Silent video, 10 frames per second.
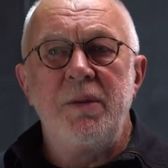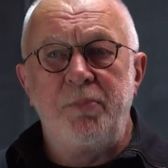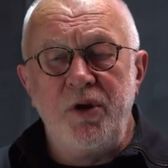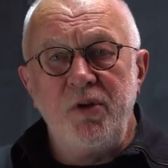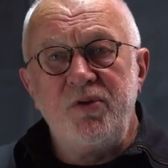It
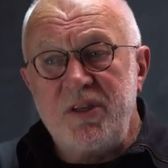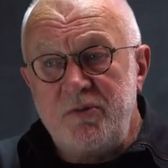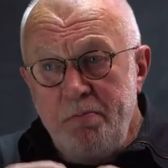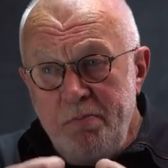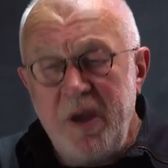
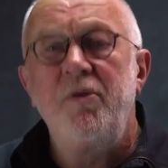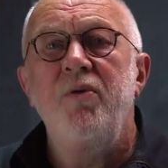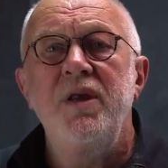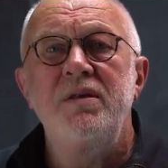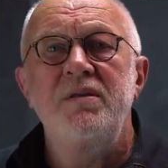produces
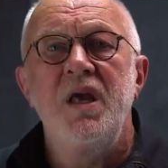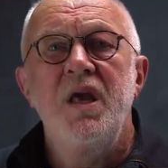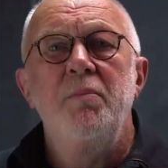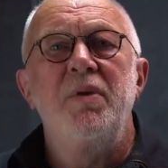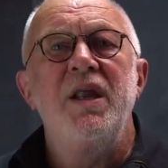memories,
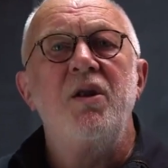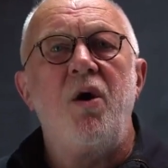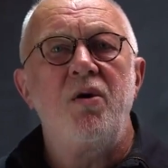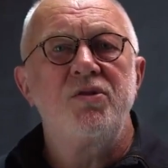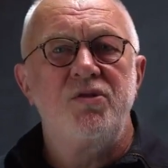but it
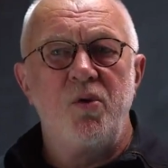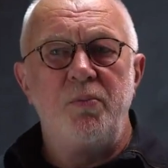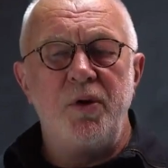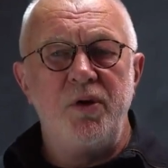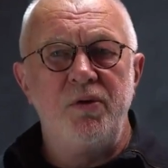also
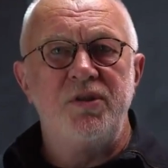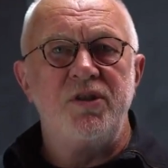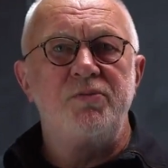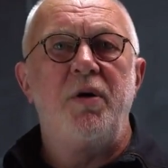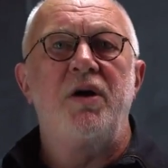
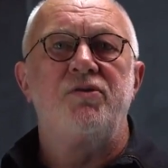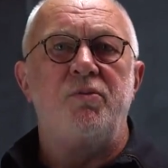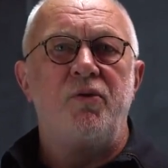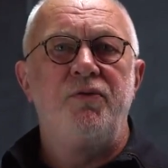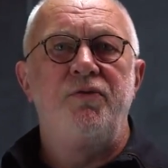produces possible